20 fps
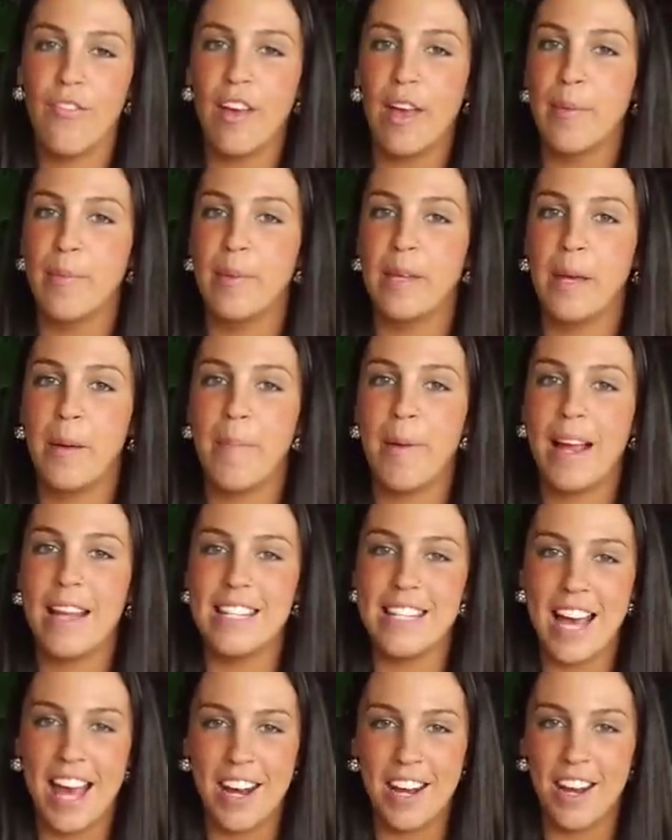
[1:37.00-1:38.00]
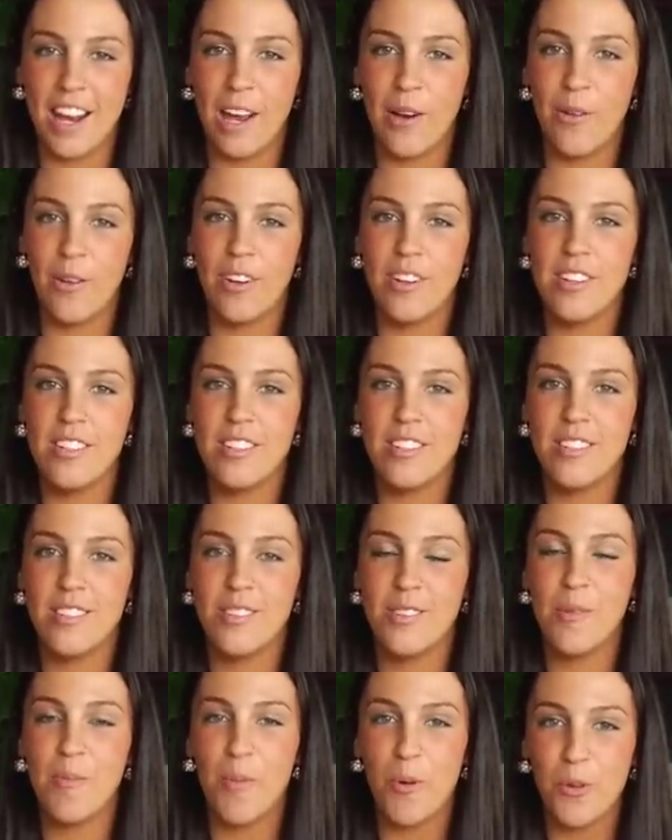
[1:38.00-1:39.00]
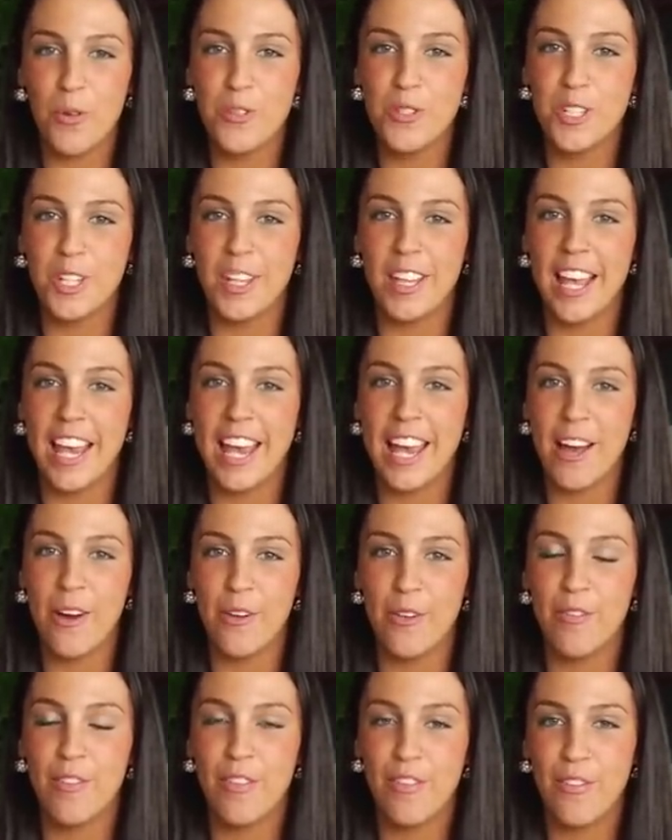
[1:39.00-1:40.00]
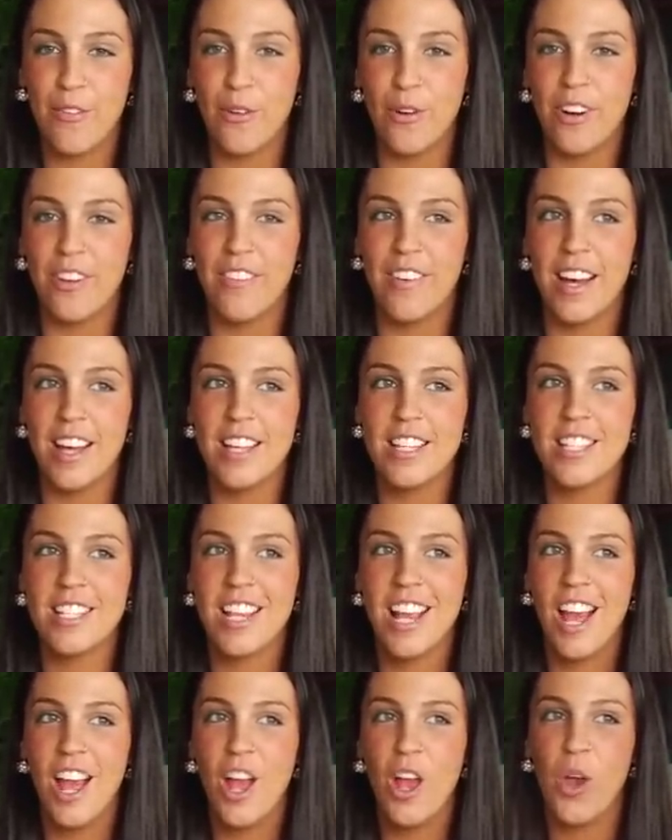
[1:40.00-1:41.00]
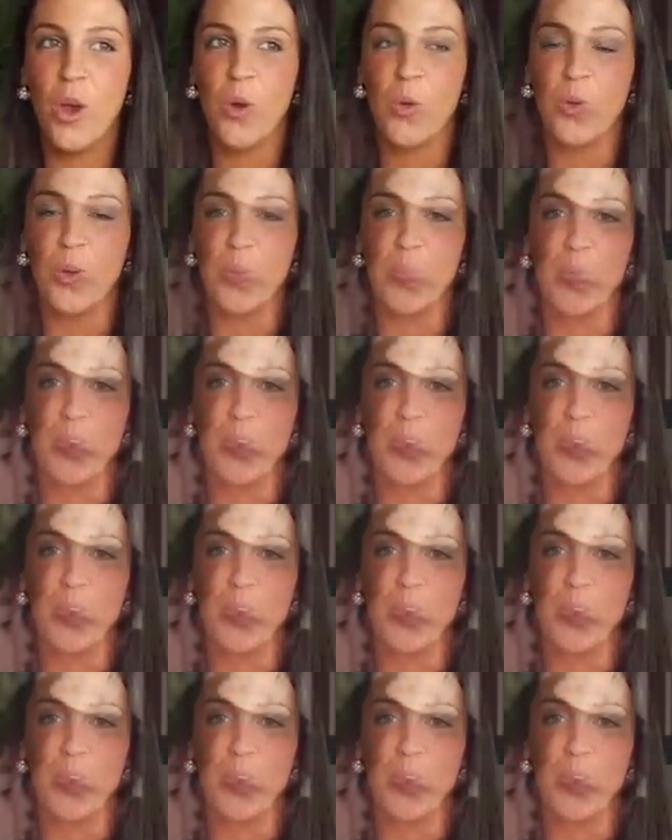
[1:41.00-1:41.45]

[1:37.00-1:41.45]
family, my dad and I were the most alike out of the four of us. We were